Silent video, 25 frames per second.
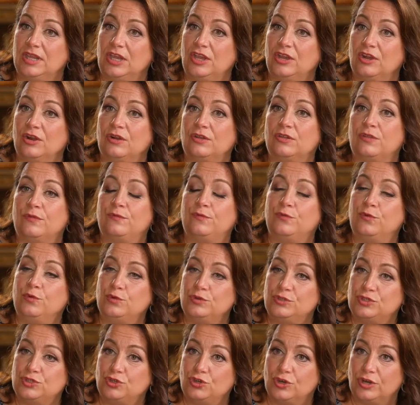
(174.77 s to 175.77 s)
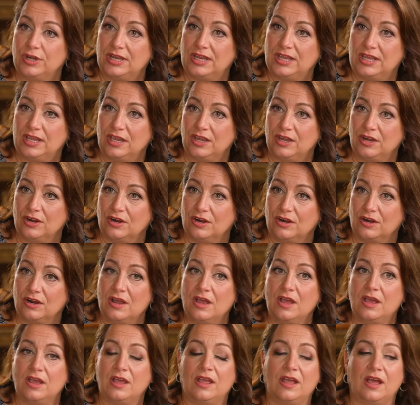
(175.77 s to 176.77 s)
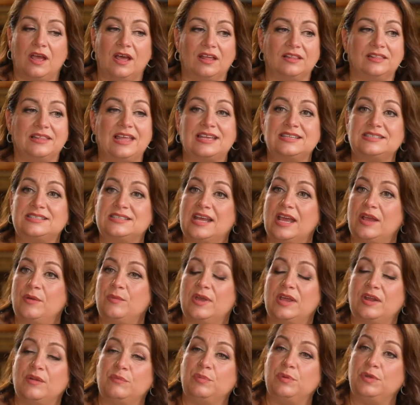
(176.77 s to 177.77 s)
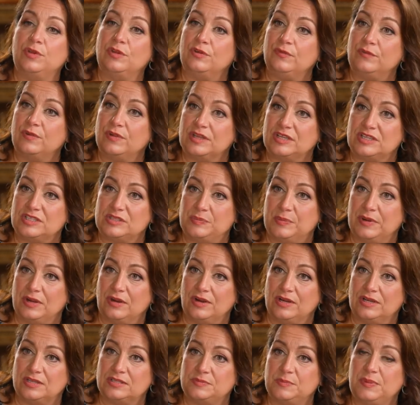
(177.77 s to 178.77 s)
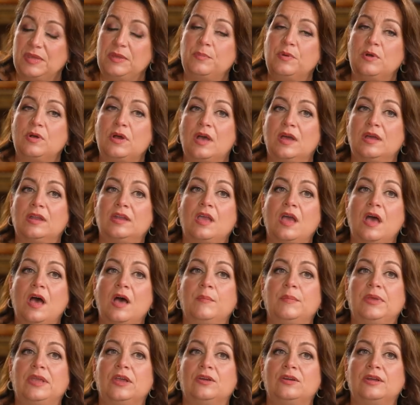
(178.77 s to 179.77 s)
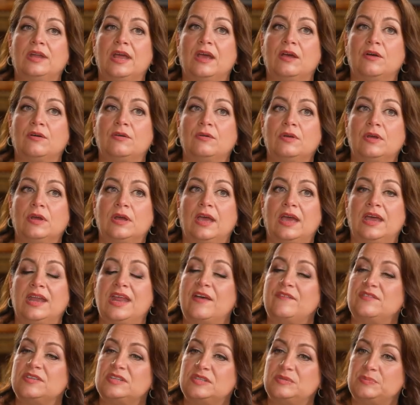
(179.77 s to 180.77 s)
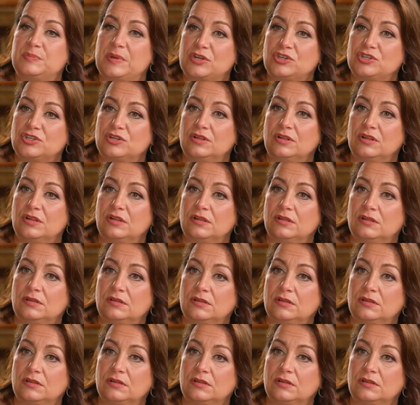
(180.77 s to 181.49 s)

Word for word: here. The food's good here. Last night we had a beautiful experience. People can come here now and have a special